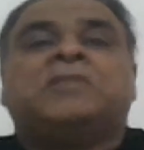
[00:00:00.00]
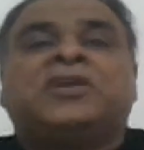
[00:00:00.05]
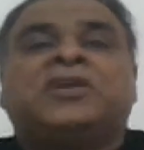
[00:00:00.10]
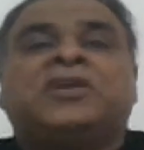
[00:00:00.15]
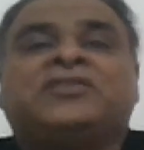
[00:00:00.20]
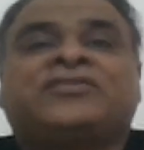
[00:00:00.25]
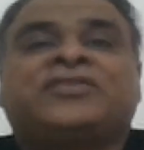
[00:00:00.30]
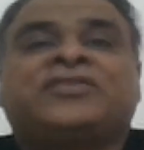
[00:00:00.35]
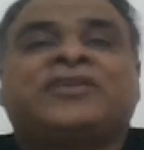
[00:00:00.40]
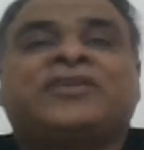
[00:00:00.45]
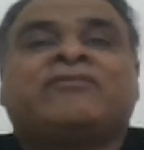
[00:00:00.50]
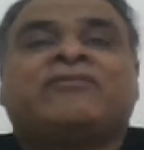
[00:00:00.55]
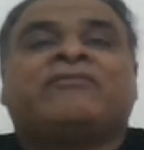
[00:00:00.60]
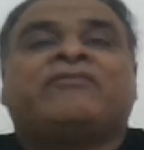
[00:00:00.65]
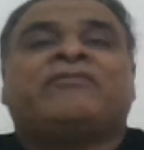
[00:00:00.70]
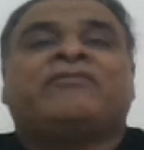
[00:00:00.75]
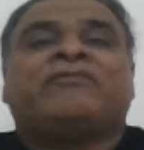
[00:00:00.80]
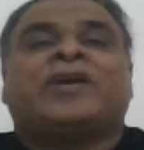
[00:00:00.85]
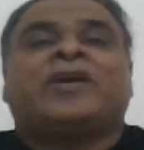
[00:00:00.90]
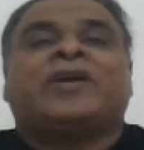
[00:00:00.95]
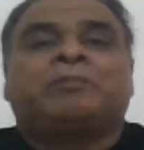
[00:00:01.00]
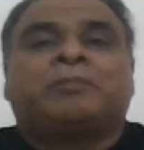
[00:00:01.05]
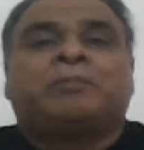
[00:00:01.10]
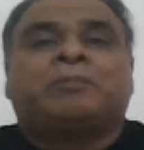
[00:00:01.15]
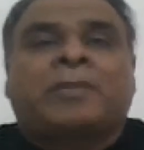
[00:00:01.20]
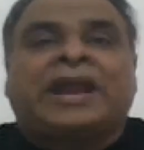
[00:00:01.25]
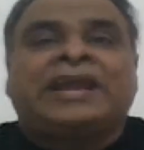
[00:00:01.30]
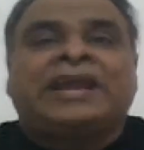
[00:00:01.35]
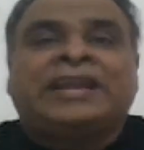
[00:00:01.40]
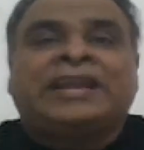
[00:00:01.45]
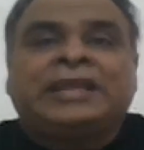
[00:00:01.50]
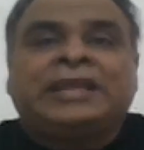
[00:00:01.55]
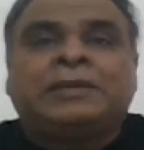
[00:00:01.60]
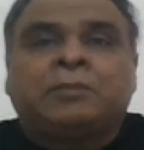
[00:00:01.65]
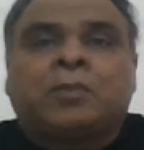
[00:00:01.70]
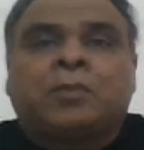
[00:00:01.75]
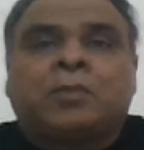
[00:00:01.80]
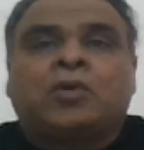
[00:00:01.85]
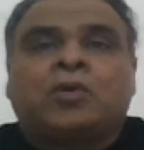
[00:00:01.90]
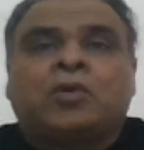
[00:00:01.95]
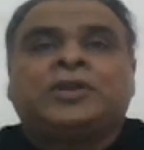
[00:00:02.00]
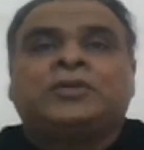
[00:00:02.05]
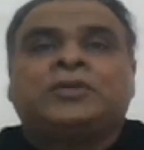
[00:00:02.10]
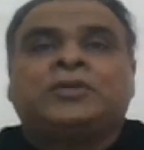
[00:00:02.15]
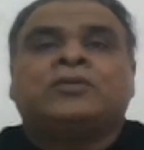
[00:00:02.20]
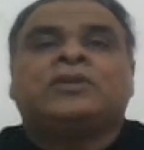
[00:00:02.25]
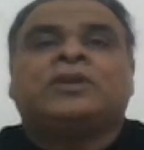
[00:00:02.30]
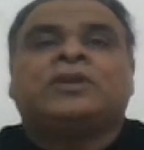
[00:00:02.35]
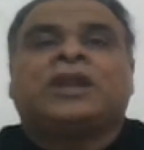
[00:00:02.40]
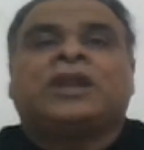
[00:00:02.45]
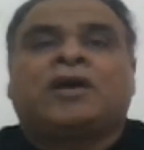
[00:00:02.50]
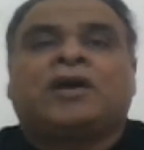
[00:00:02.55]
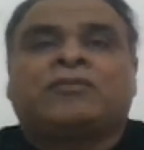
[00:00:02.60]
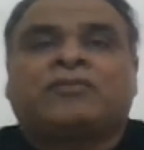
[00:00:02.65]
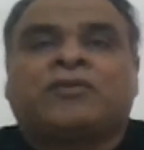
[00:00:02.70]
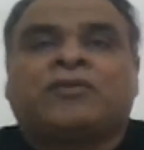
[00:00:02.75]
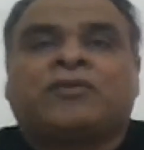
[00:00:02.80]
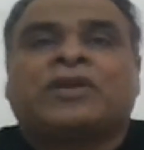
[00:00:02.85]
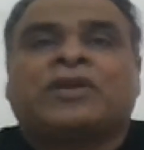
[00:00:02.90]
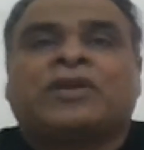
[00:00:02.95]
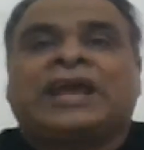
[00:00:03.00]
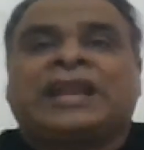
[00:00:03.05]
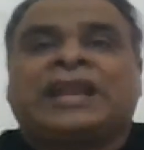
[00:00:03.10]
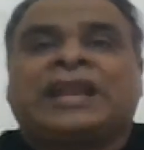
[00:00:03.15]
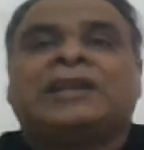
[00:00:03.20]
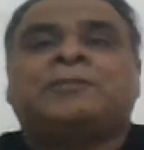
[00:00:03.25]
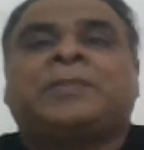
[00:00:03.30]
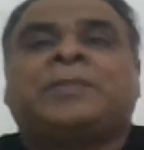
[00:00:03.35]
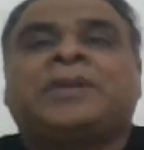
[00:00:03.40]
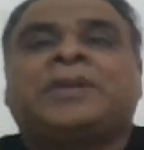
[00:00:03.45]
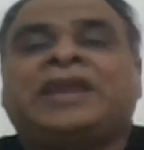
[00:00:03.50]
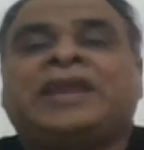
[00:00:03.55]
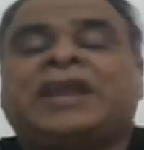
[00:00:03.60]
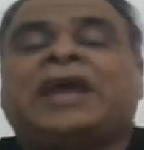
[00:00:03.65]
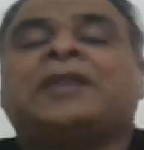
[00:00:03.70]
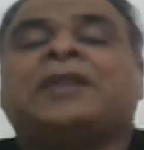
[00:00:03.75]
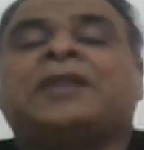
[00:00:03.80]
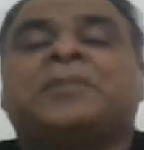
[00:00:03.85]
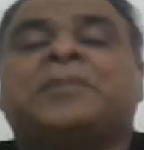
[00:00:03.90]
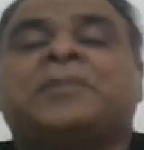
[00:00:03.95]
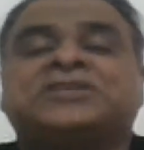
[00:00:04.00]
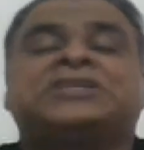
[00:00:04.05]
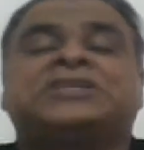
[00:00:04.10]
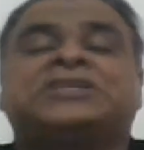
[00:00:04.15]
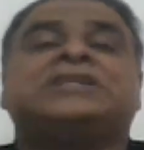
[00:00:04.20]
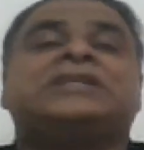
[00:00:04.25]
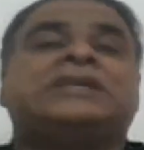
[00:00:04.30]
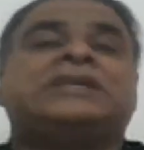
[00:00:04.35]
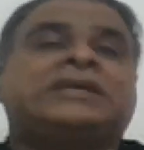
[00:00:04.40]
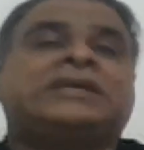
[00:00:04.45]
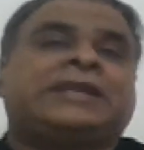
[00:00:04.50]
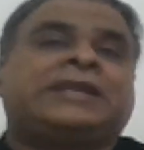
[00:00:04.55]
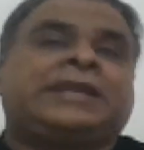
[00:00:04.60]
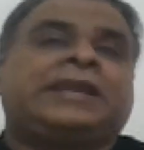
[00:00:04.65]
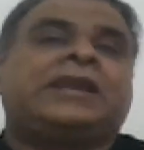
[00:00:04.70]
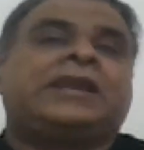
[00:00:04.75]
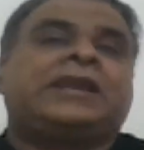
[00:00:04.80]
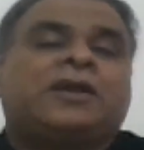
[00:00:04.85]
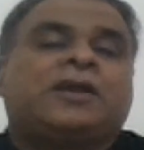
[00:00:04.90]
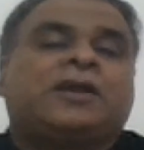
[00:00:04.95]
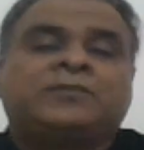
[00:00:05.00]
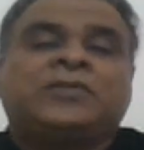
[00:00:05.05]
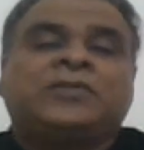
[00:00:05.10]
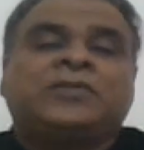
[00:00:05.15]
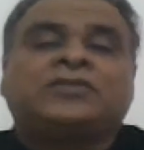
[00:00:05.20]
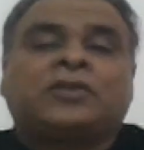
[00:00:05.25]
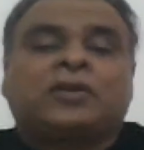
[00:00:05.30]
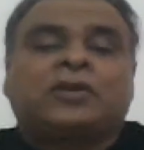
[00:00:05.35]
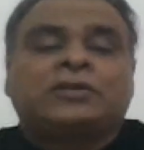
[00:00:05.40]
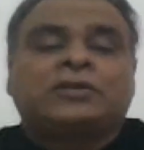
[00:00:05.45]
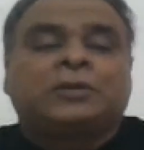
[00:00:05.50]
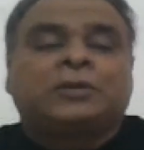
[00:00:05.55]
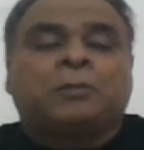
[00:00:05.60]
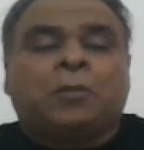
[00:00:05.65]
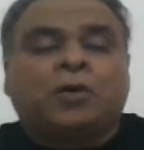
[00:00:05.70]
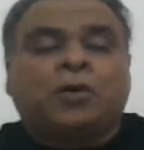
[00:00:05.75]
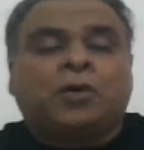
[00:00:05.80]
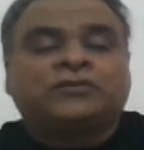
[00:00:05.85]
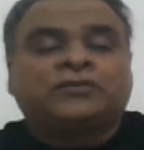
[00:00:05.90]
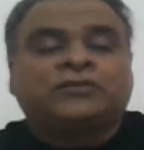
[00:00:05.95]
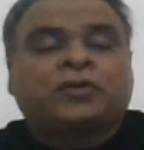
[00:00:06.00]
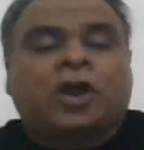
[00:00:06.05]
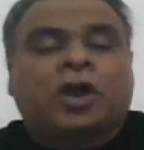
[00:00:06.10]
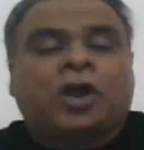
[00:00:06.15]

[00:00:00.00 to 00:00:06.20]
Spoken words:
It's a web mining module for NLP and machine learning. These are all the most